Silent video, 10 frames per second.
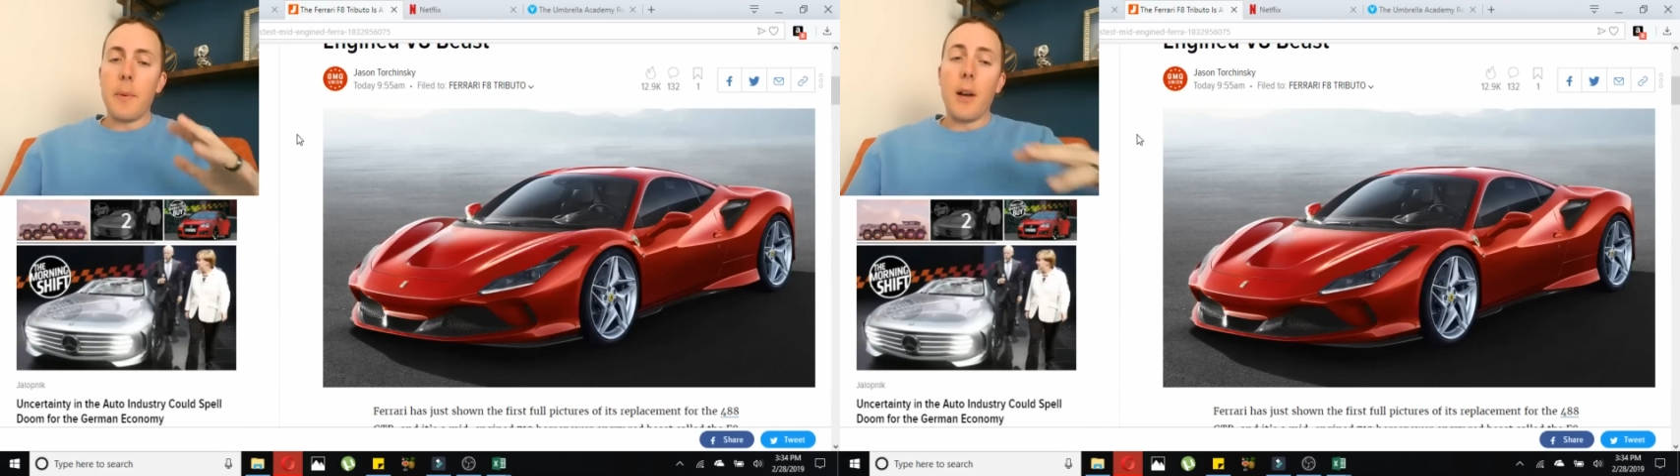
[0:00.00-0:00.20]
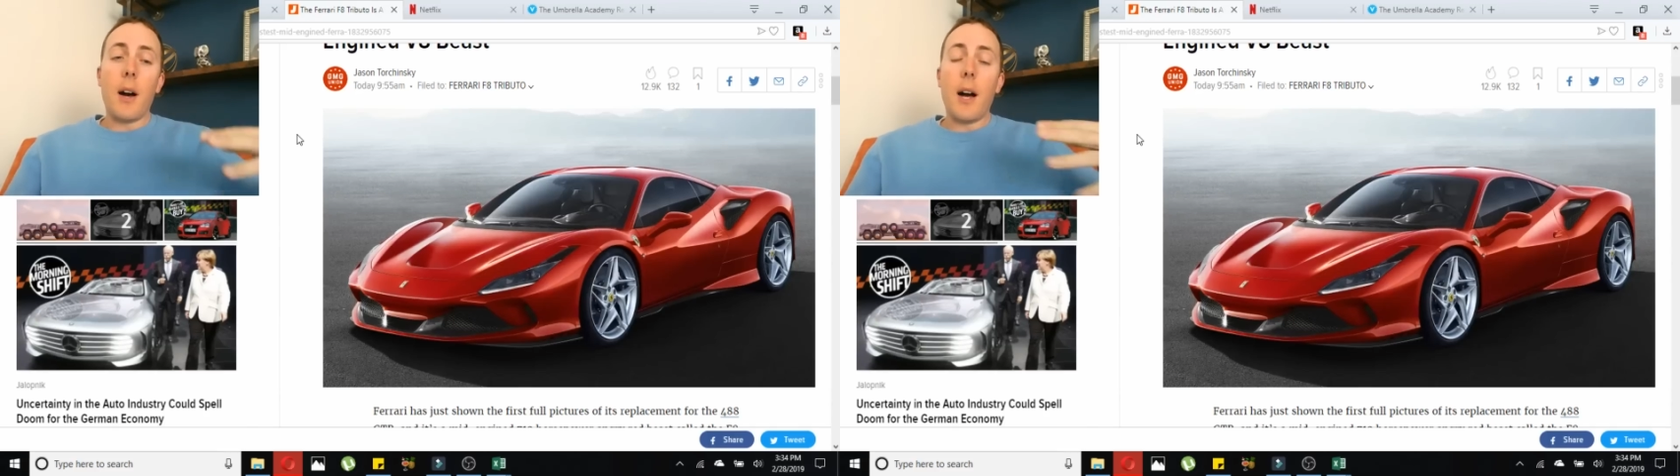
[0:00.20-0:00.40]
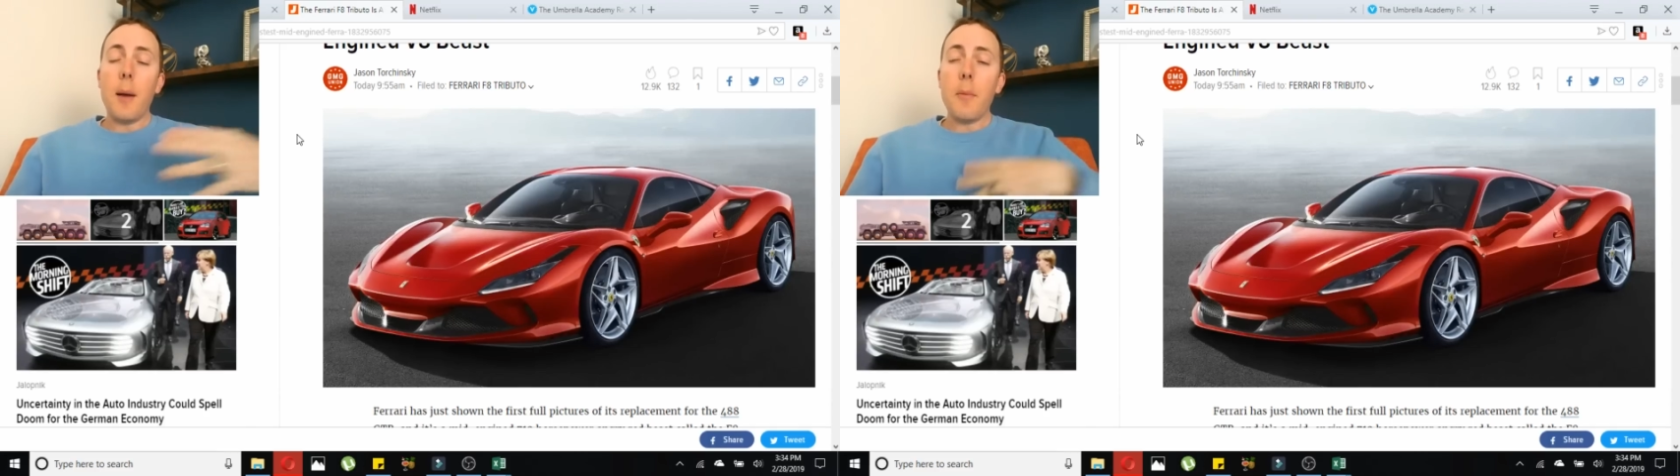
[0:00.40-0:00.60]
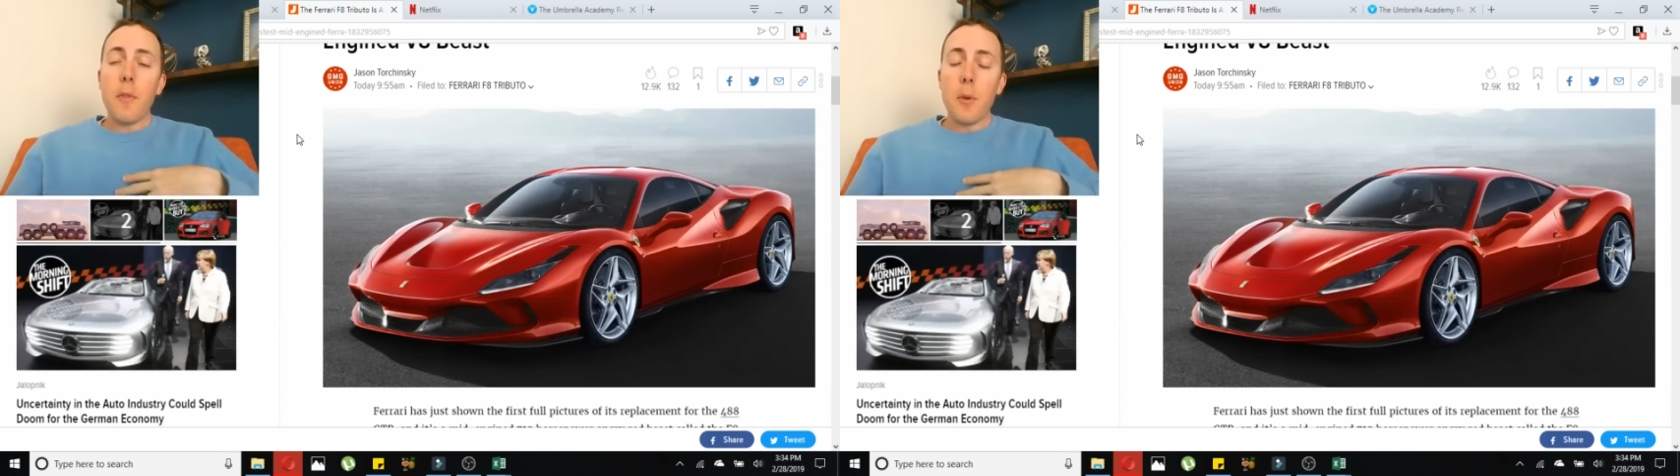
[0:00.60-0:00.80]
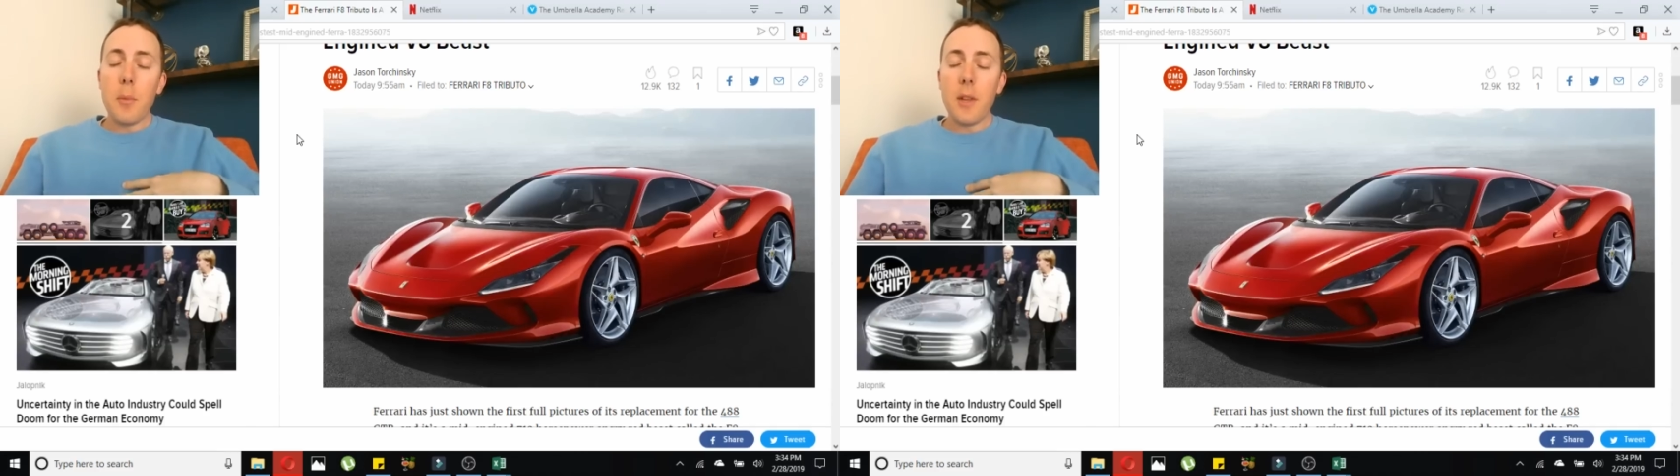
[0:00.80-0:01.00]
Now, I'm a
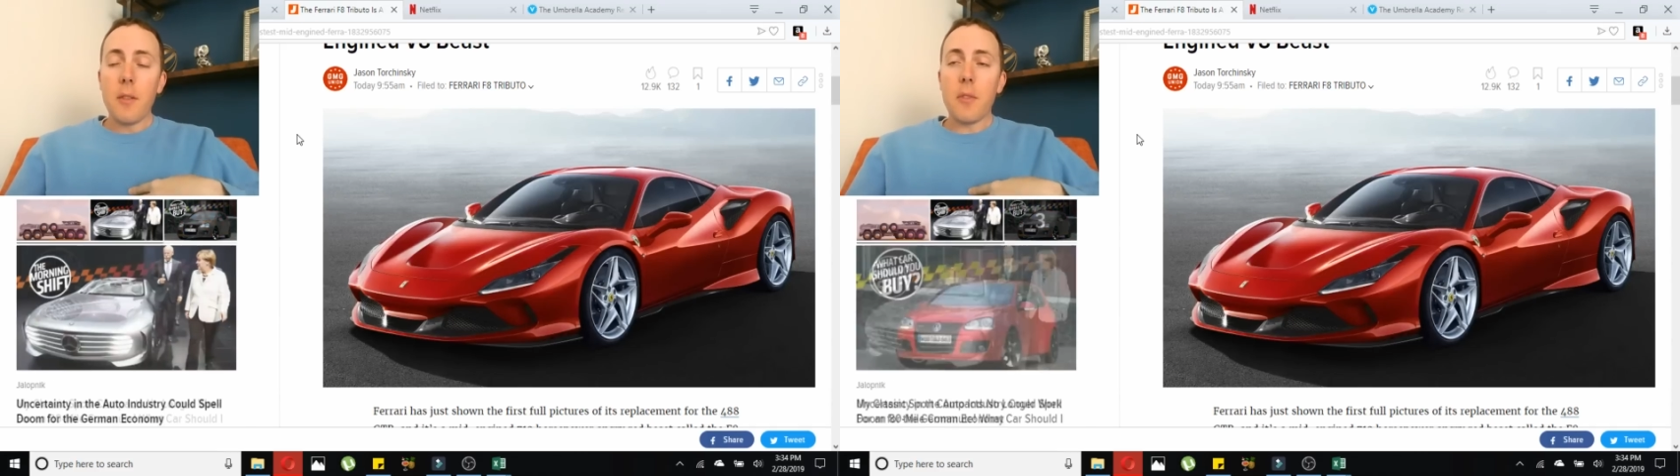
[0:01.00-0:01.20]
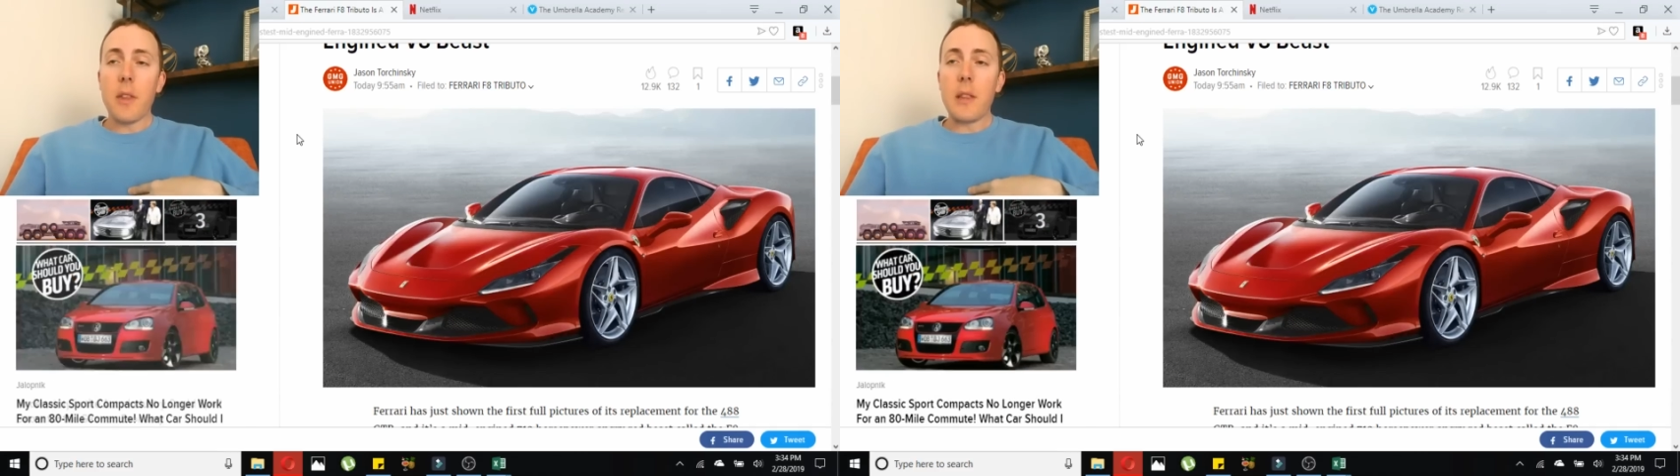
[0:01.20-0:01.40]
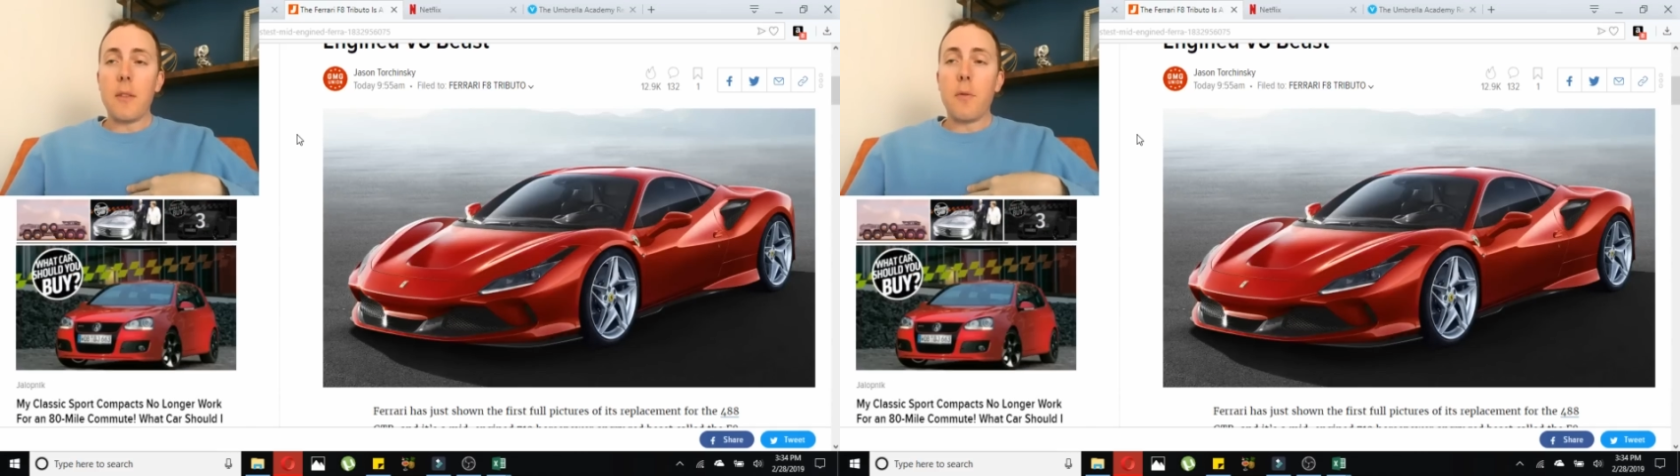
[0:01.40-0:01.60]
firm believer that the